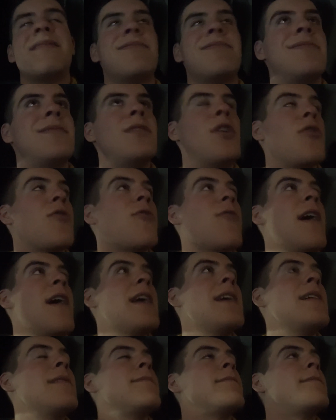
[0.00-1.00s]
not
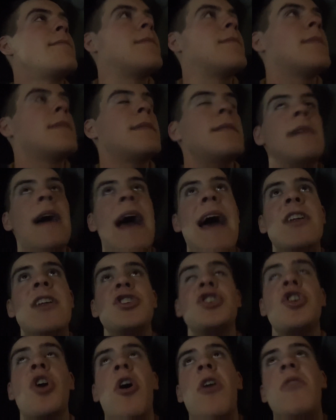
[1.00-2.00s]
great. Had a
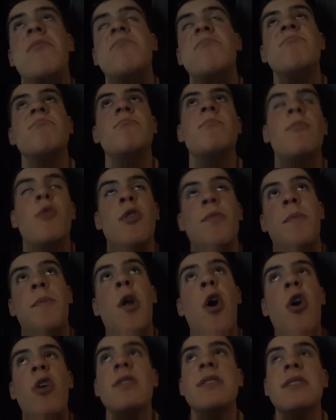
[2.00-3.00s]
shot, was
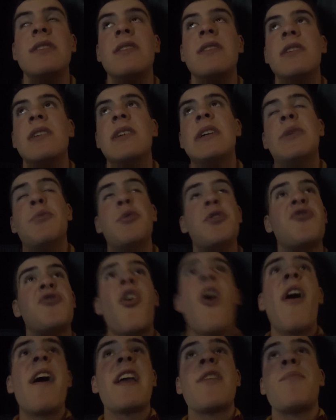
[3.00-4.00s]
blocked. Was
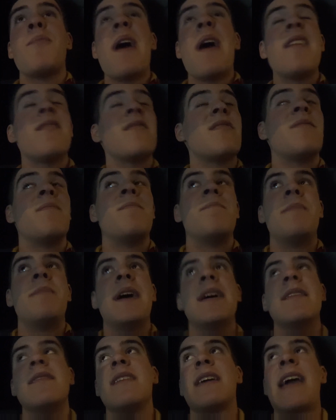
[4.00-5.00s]
trying his best,
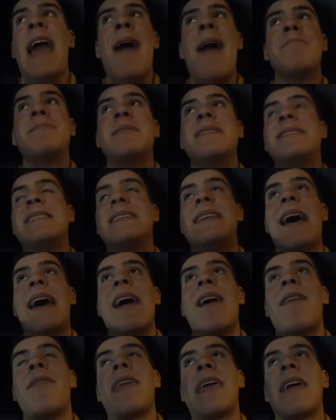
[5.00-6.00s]
but the captain today,
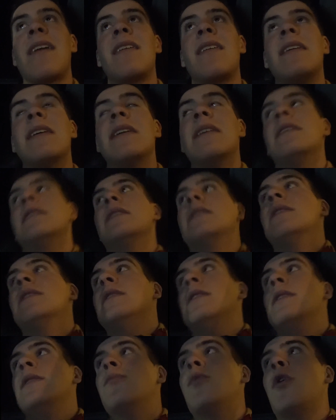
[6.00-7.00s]
I think,
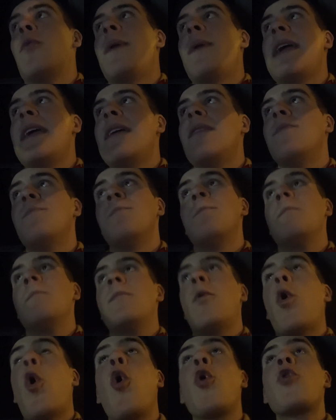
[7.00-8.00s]
will be
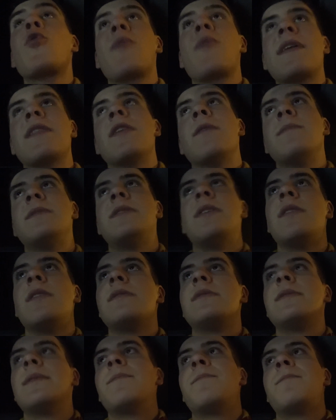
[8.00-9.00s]
ordering them
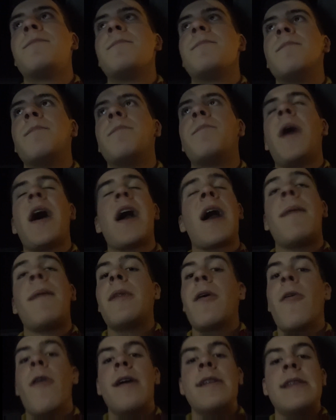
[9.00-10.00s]
to buck up
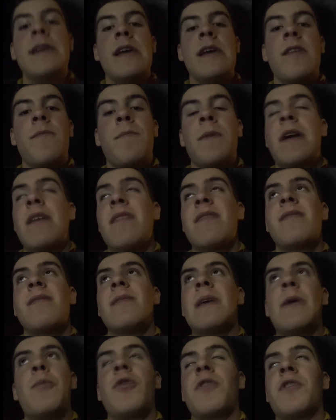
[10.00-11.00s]
their ideas, because
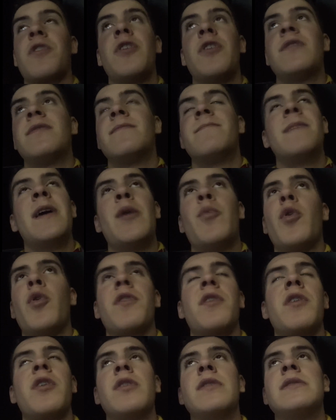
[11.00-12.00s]
it wasn't good. It
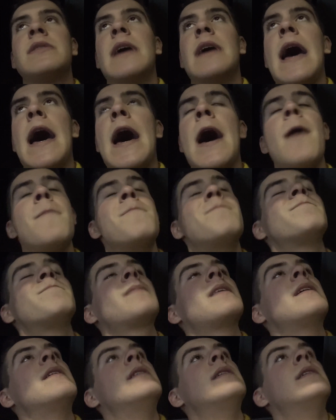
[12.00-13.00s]
wasn't good. And
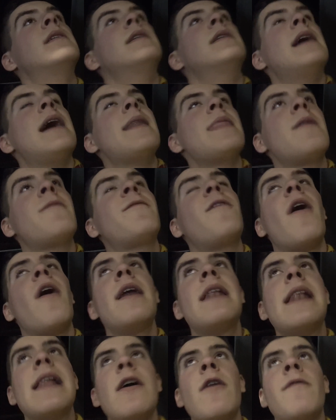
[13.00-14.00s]
then
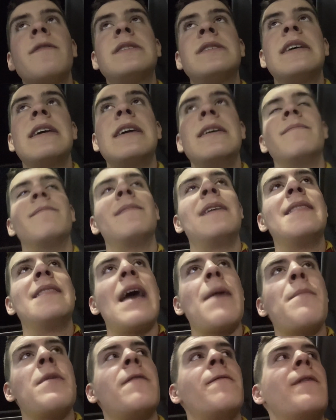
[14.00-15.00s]
finally, obviously, in
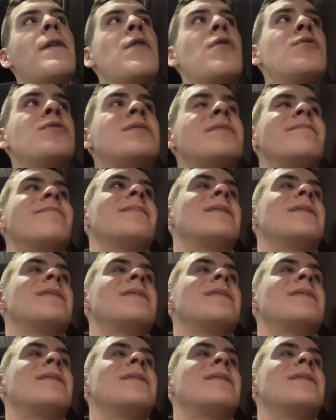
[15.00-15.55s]
that midfield,